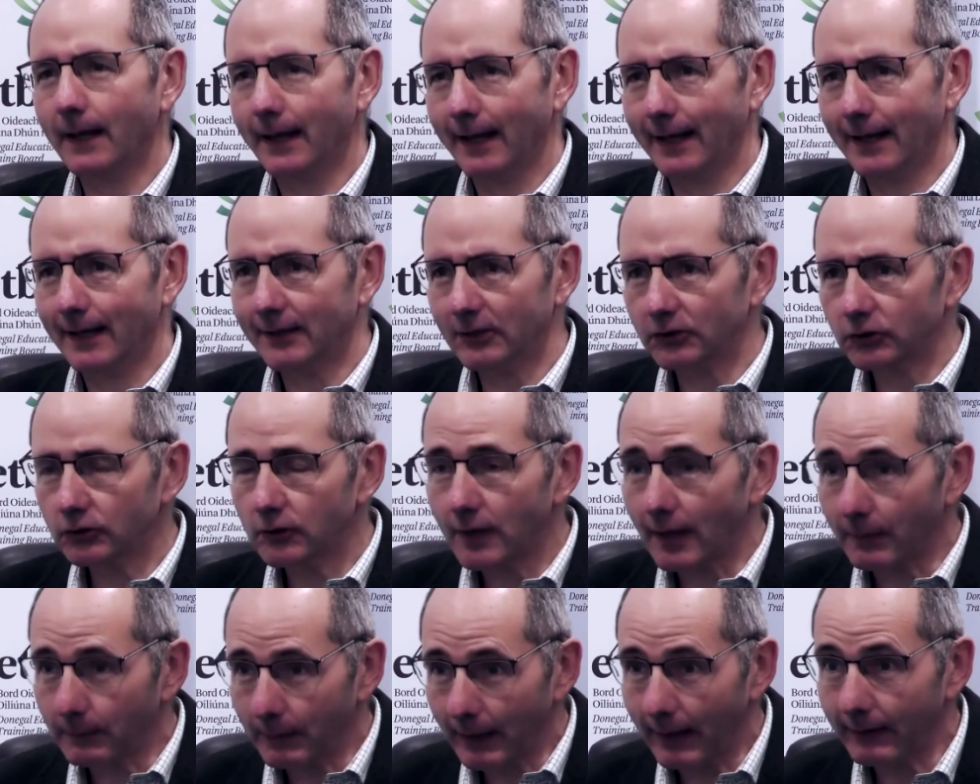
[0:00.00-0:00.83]
In addition to
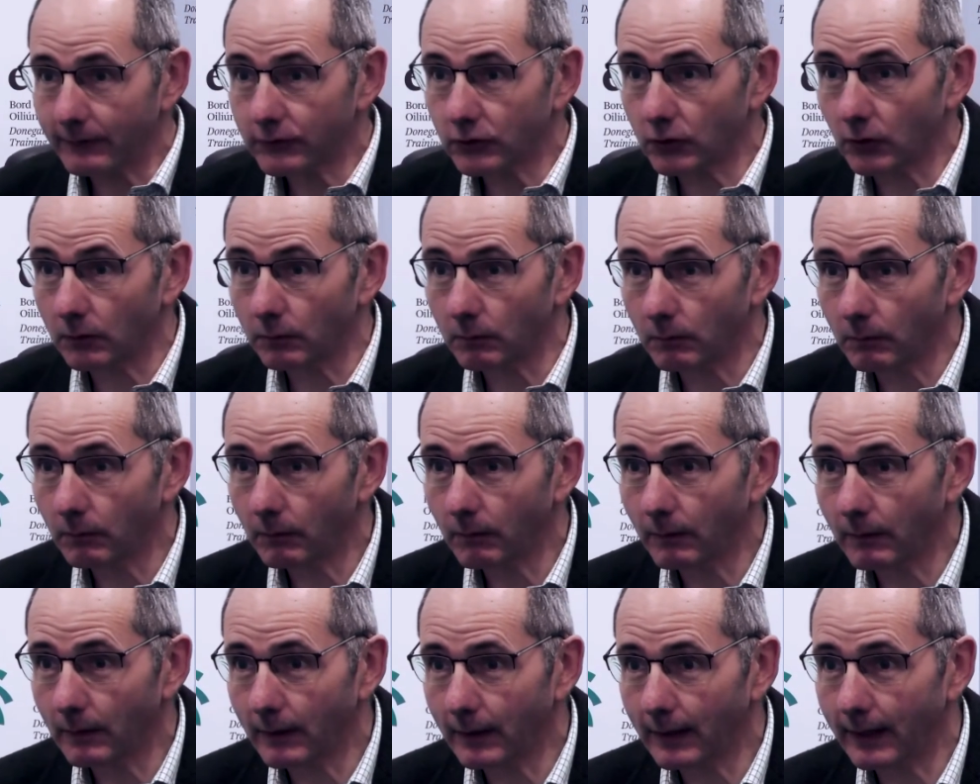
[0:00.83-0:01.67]
that, we have some
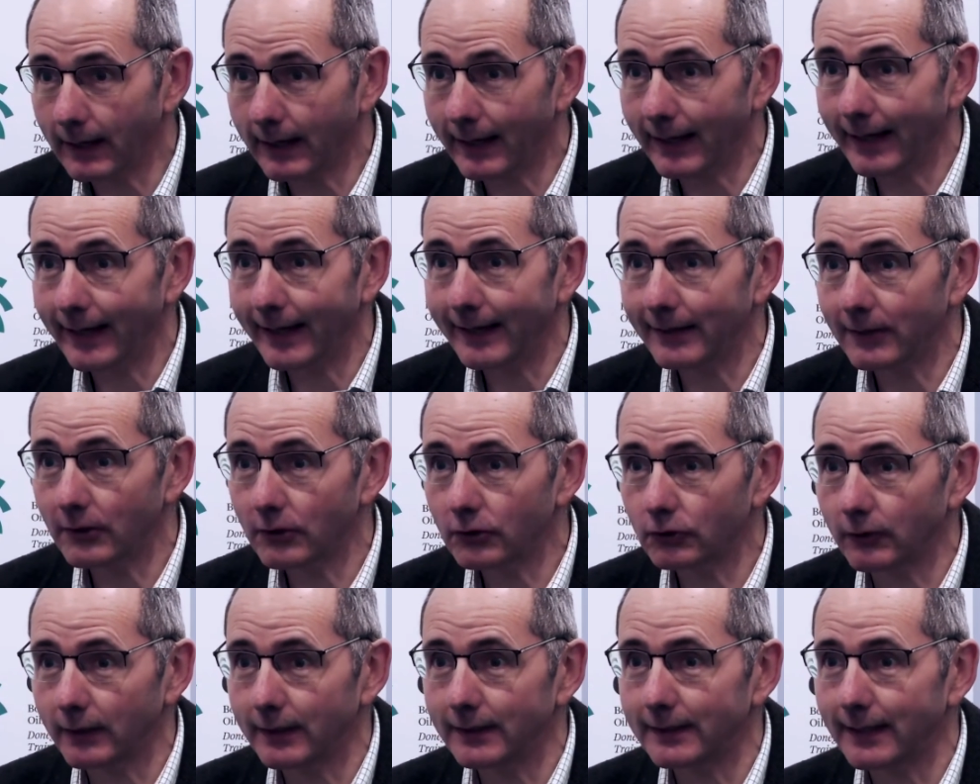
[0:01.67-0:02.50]

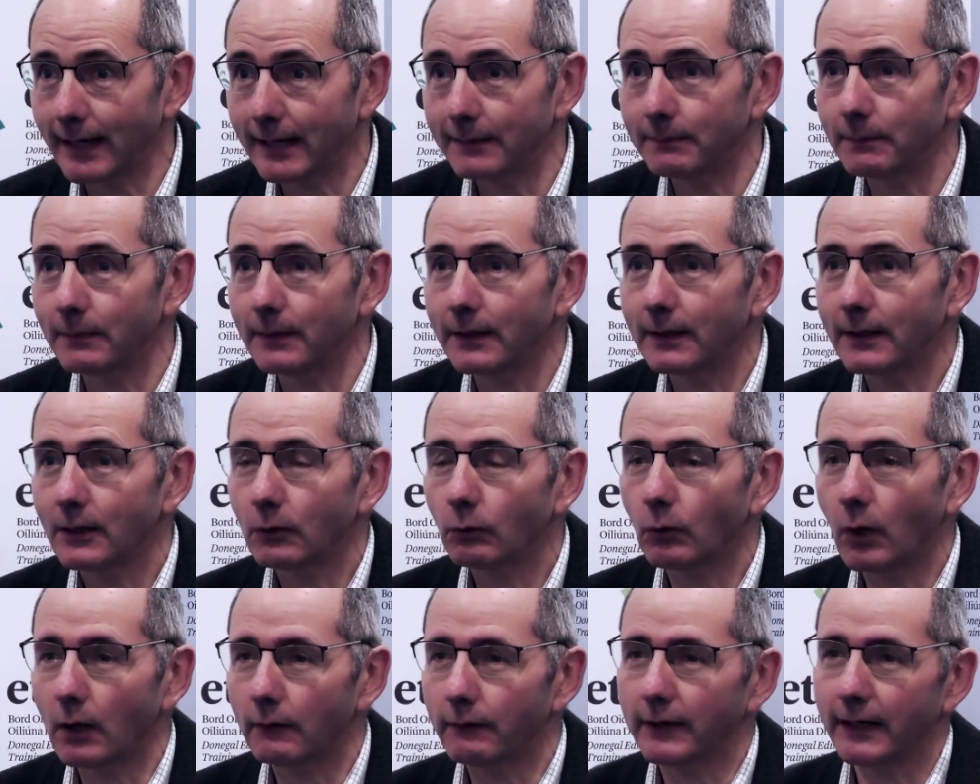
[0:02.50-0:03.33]
industry type
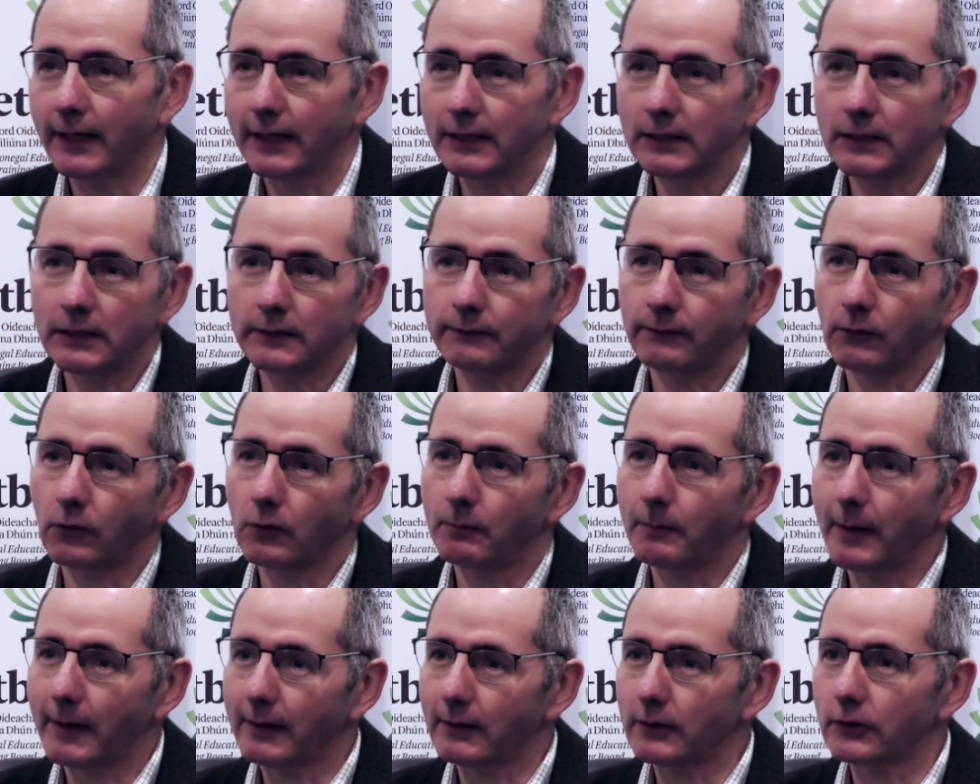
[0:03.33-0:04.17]
qualifications for
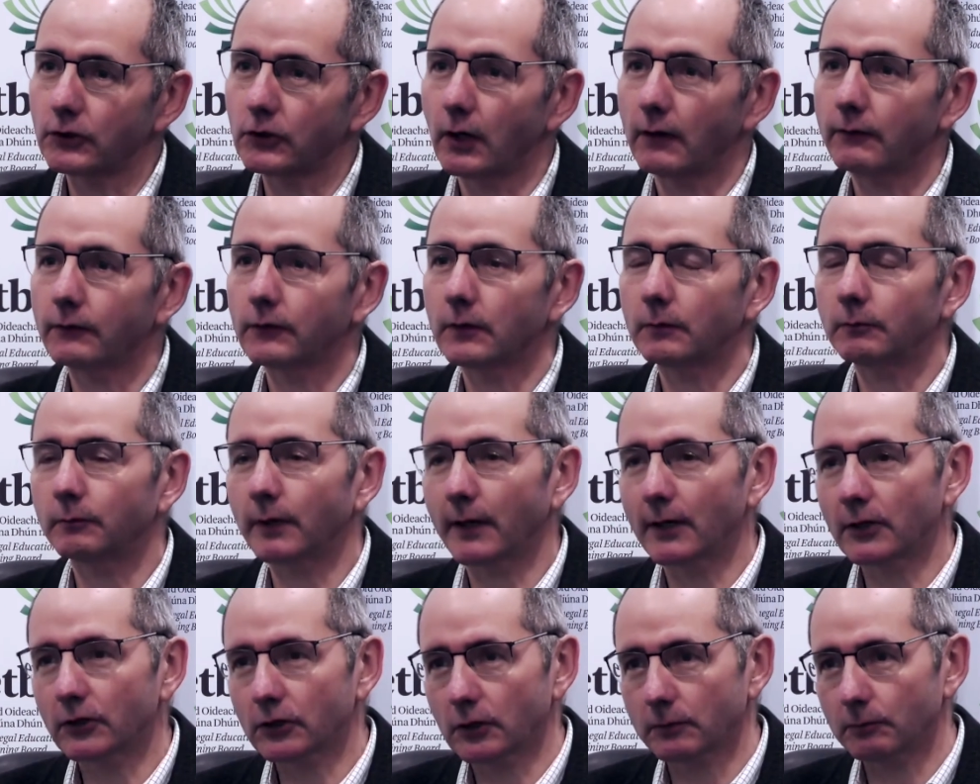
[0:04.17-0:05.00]
Microsoft and
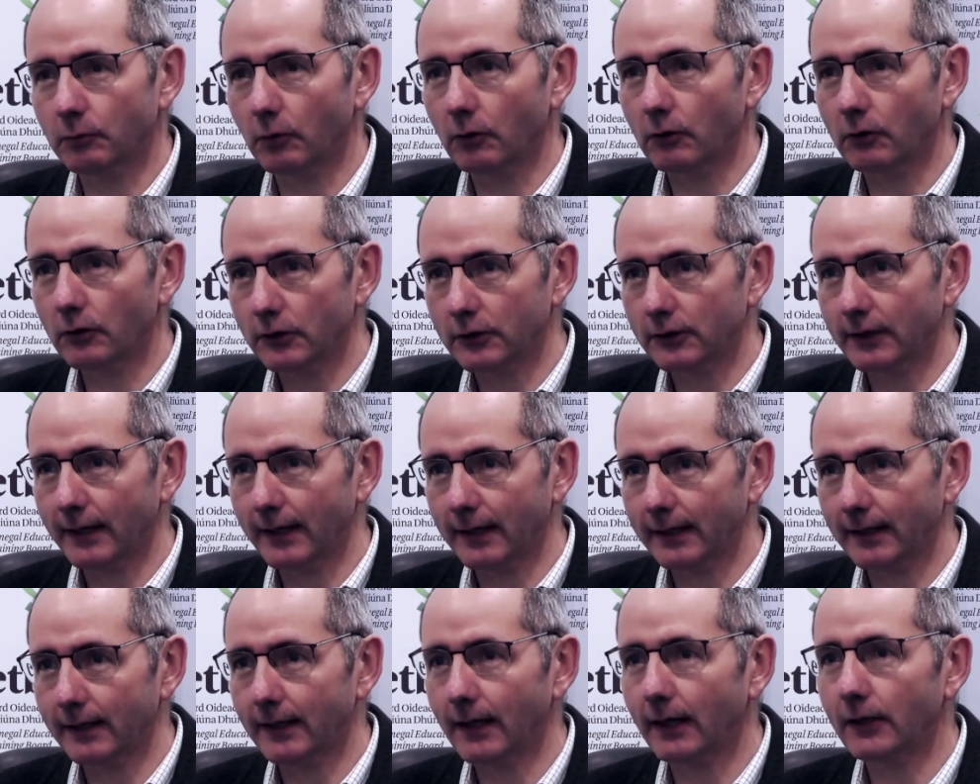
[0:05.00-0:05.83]
British Computer
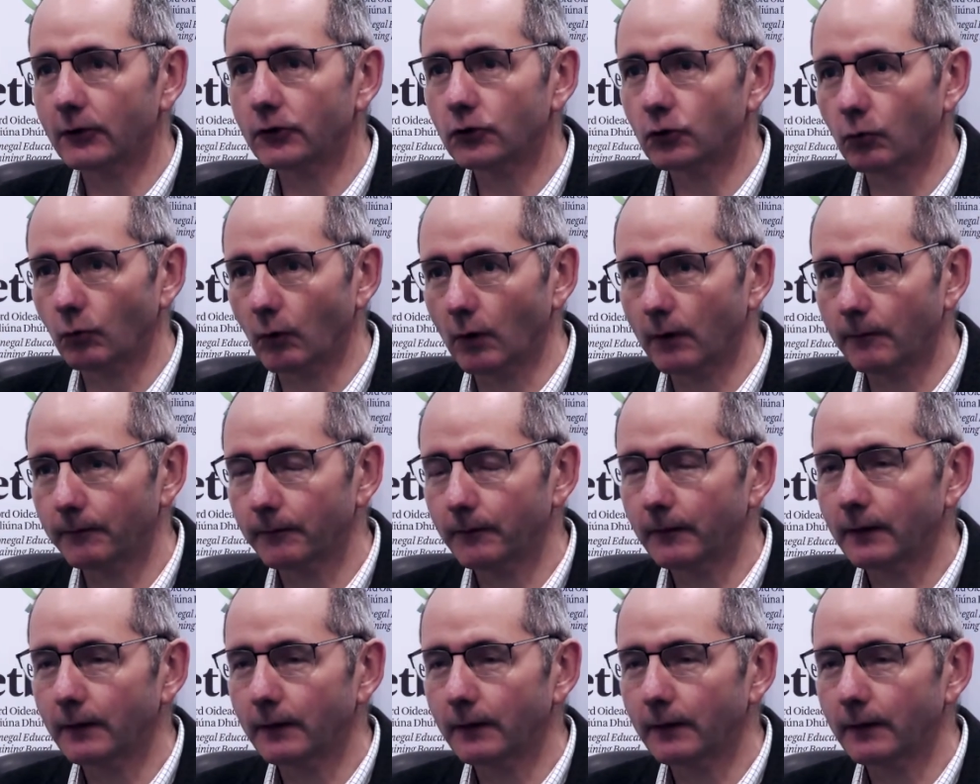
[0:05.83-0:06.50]
Society and so on.